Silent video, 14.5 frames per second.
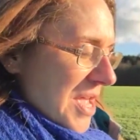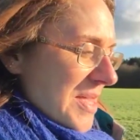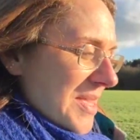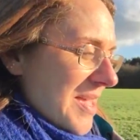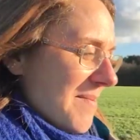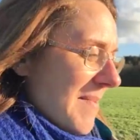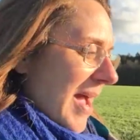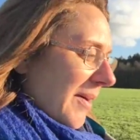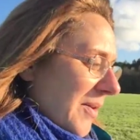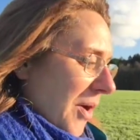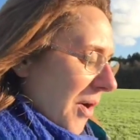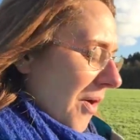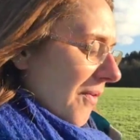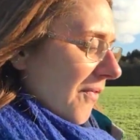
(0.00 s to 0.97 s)
the amount
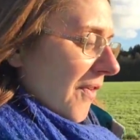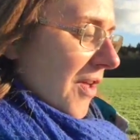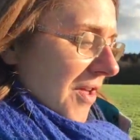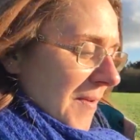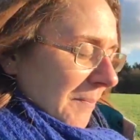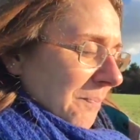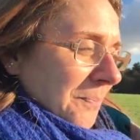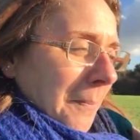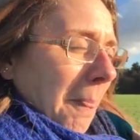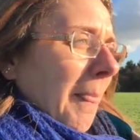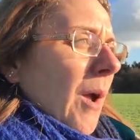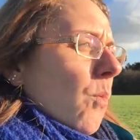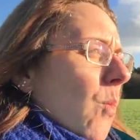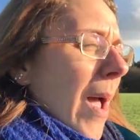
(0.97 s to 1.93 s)
of
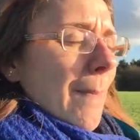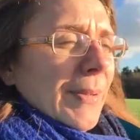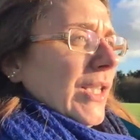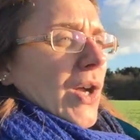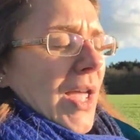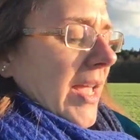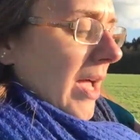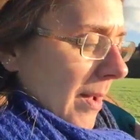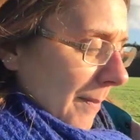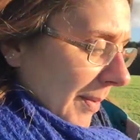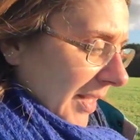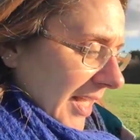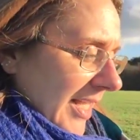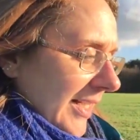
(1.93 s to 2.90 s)
website
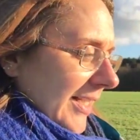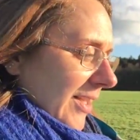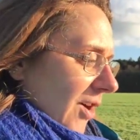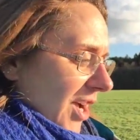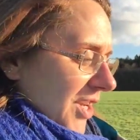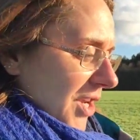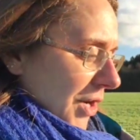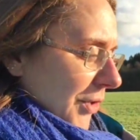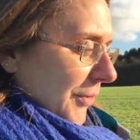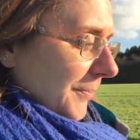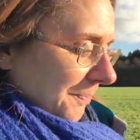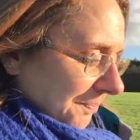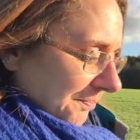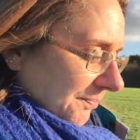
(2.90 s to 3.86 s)
companies that I
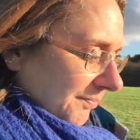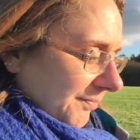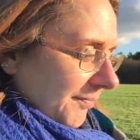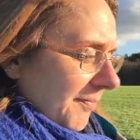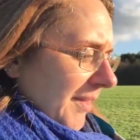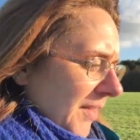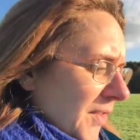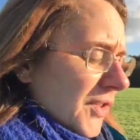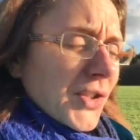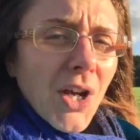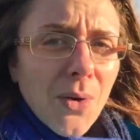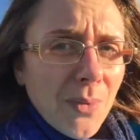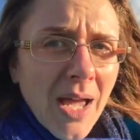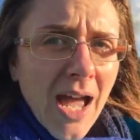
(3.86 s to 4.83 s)
know that
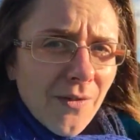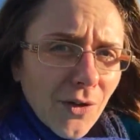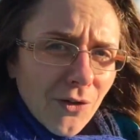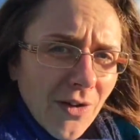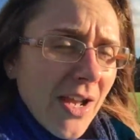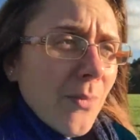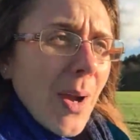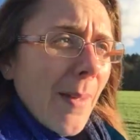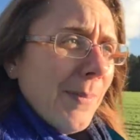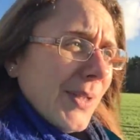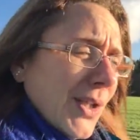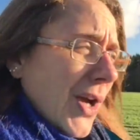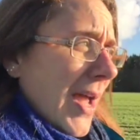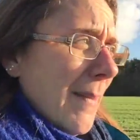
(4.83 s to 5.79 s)
don't have a great
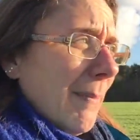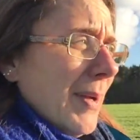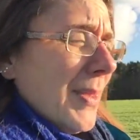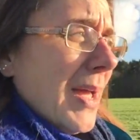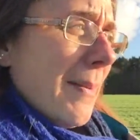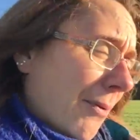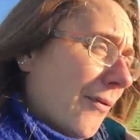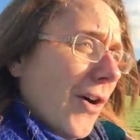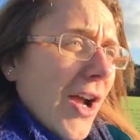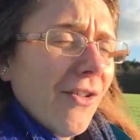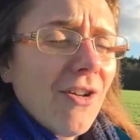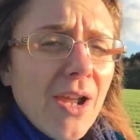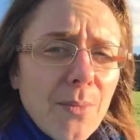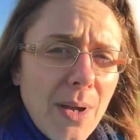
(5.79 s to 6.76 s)
website, but they
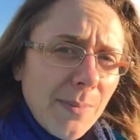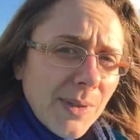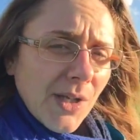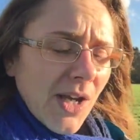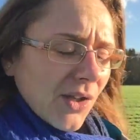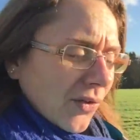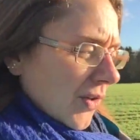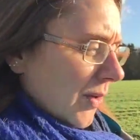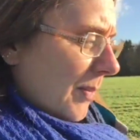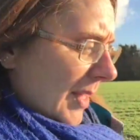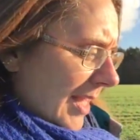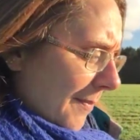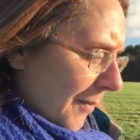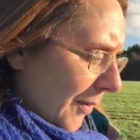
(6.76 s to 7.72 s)
provide great websites for other
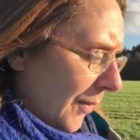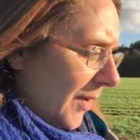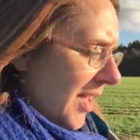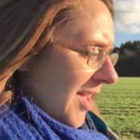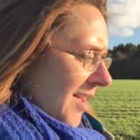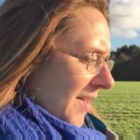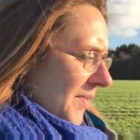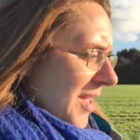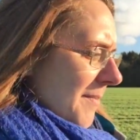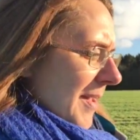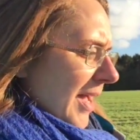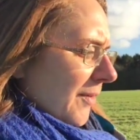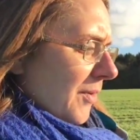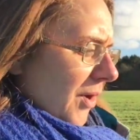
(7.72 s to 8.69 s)
people. The
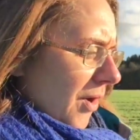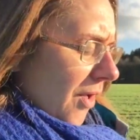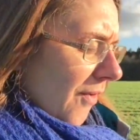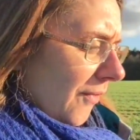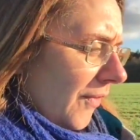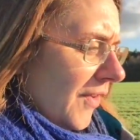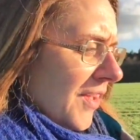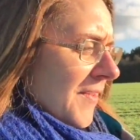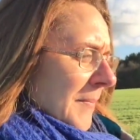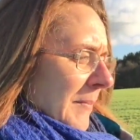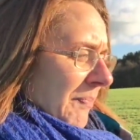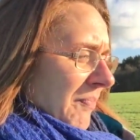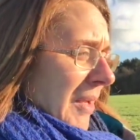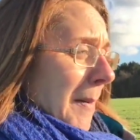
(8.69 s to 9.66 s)
amount of
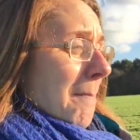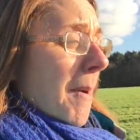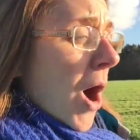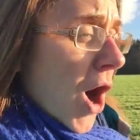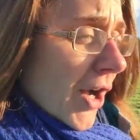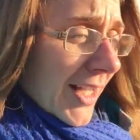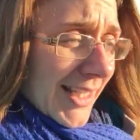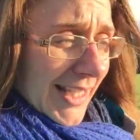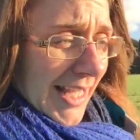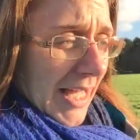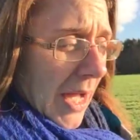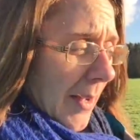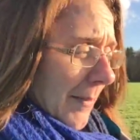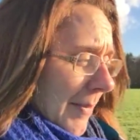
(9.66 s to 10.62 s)

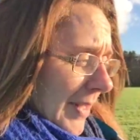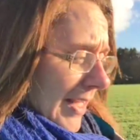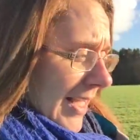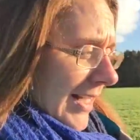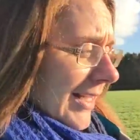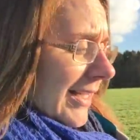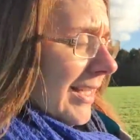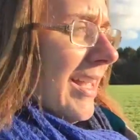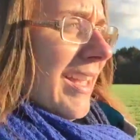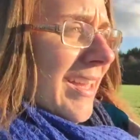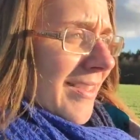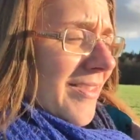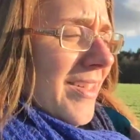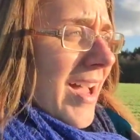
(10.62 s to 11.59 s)
marketing companies
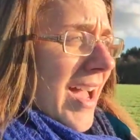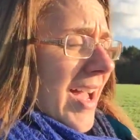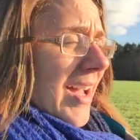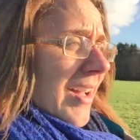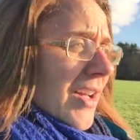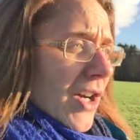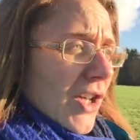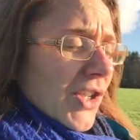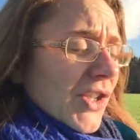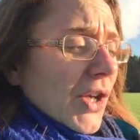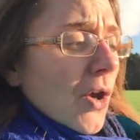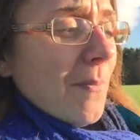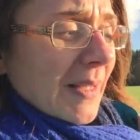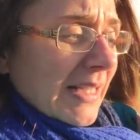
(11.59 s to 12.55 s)
that are
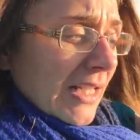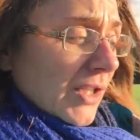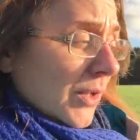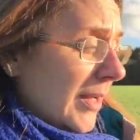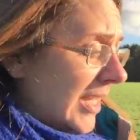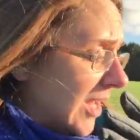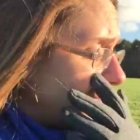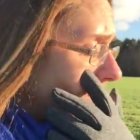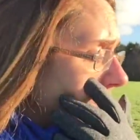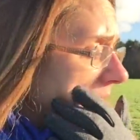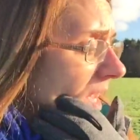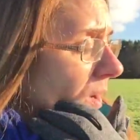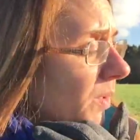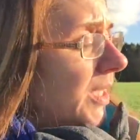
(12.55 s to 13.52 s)
so busy doing
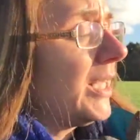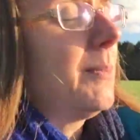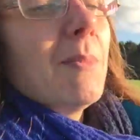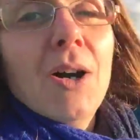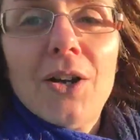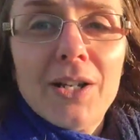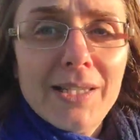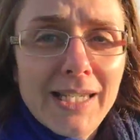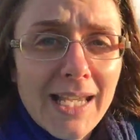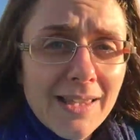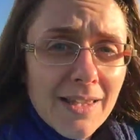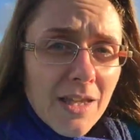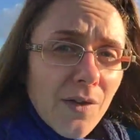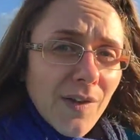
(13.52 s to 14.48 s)
everyone else's
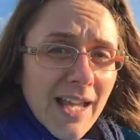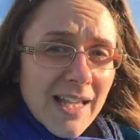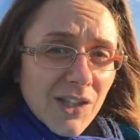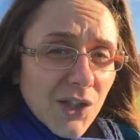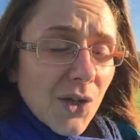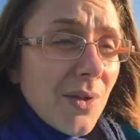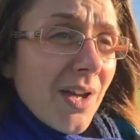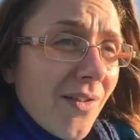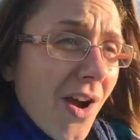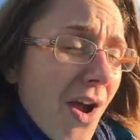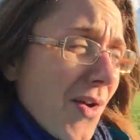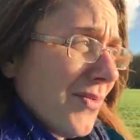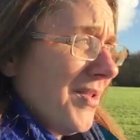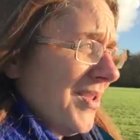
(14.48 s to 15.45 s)
marketing that they forget to do their
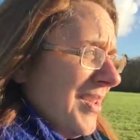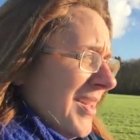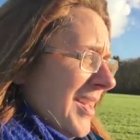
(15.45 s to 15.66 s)
own.